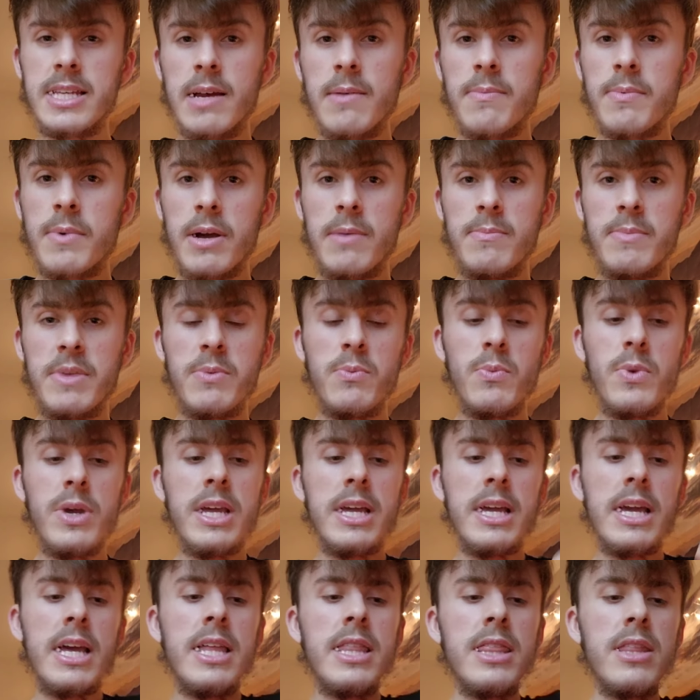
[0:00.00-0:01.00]
upcoming
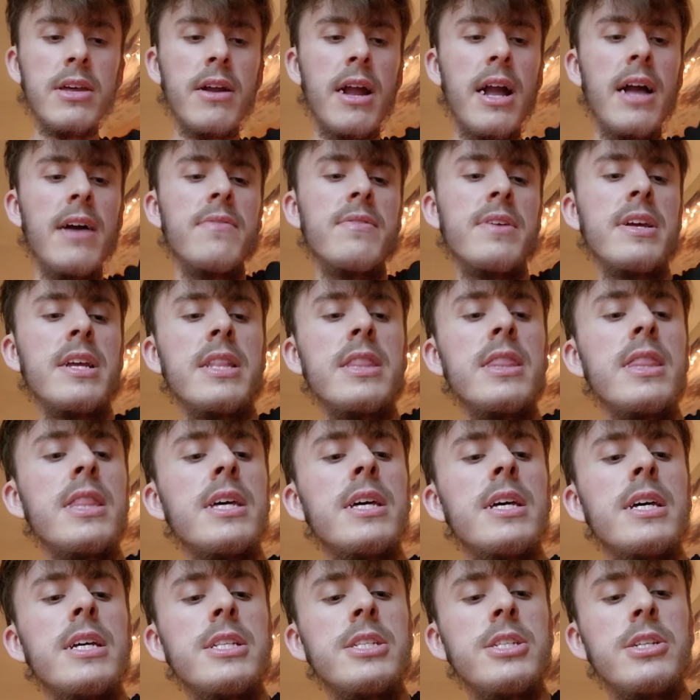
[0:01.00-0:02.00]
weekend they're having
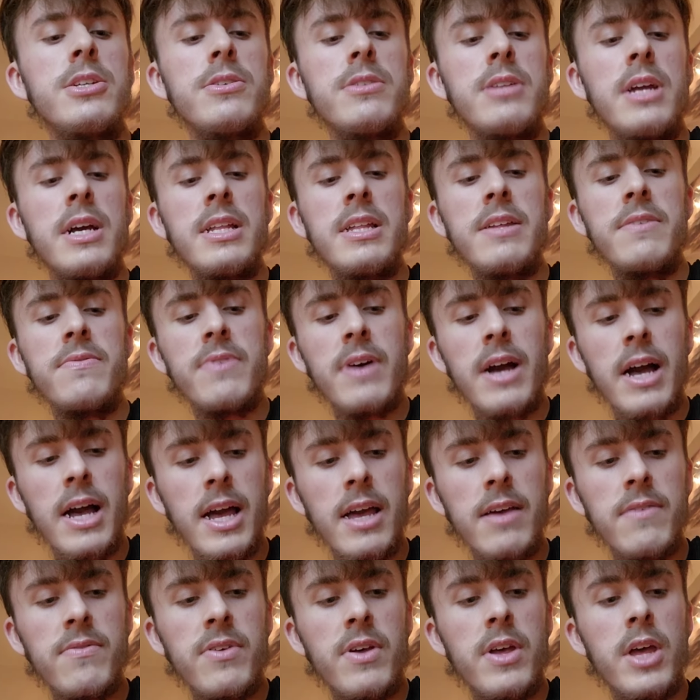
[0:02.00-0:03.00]
the
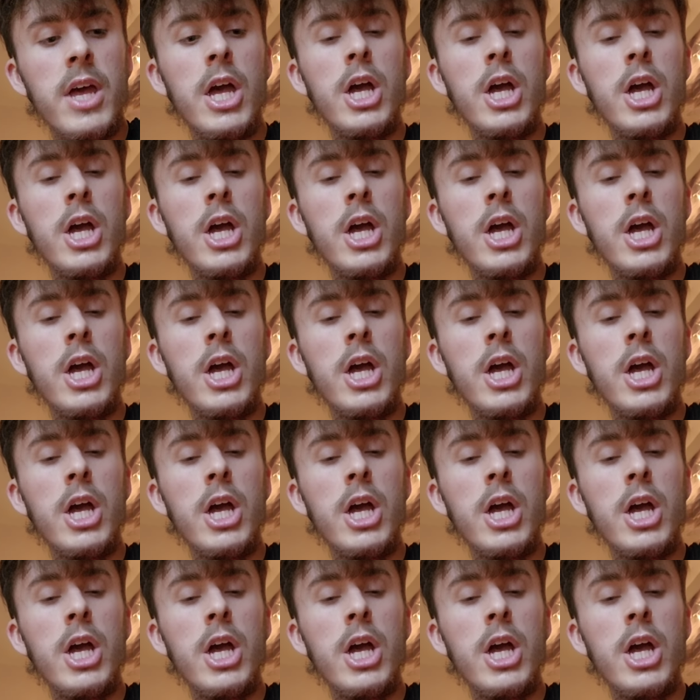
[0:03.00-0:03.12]
$2.95